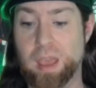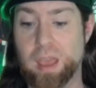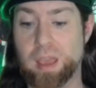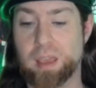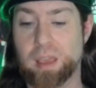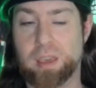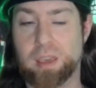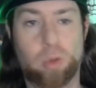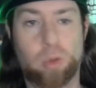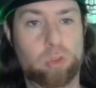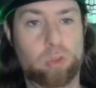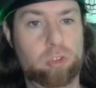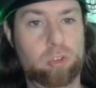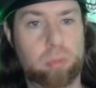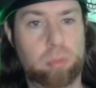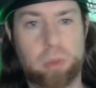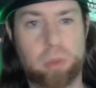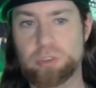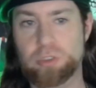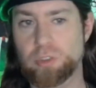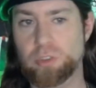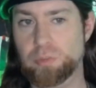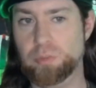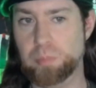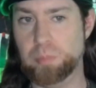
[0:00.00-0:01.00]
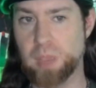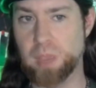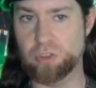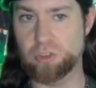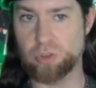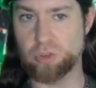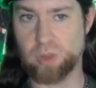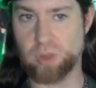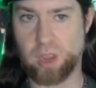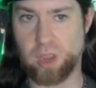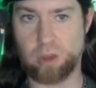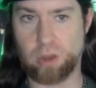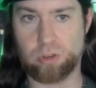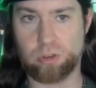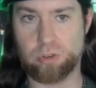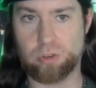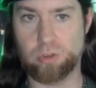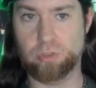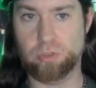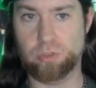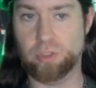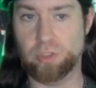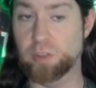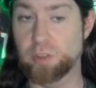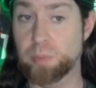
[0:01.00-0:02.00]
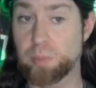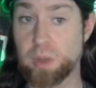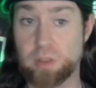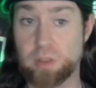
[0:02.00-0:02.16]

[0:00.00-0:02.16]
kills a bunch of major characters that have been